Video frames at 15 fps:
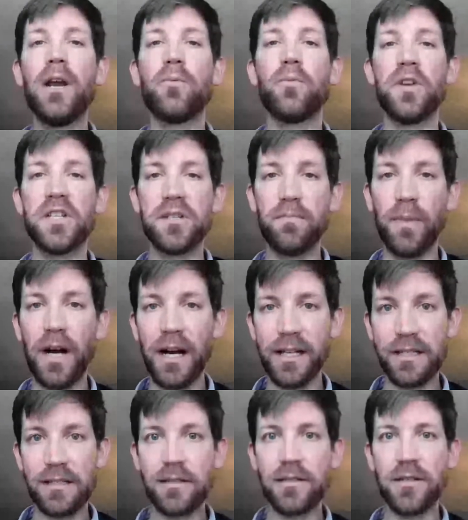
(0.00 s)

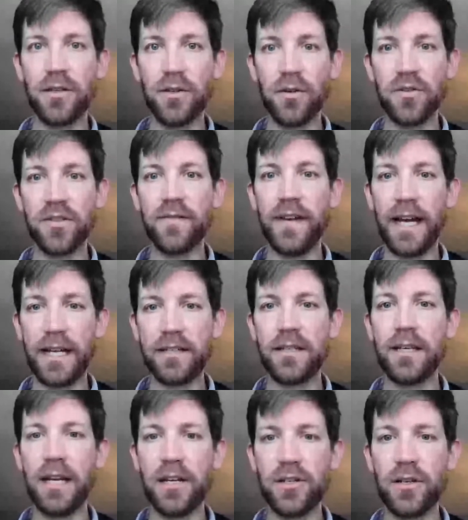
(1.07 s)
response to those
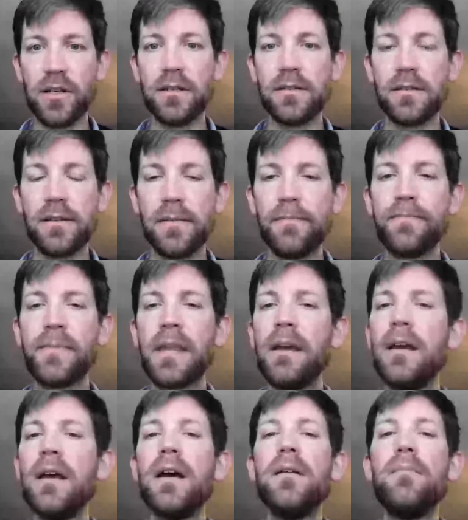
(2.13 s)
vaccinations.
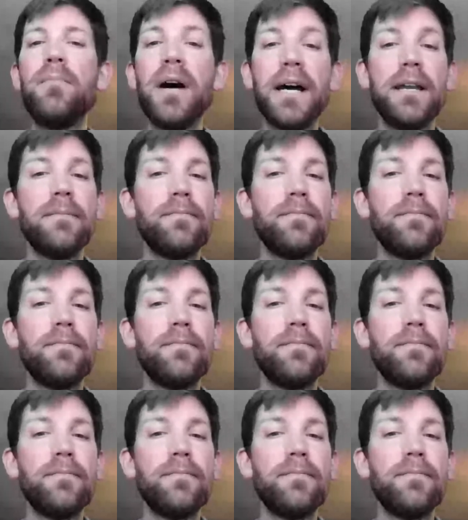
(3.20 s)
But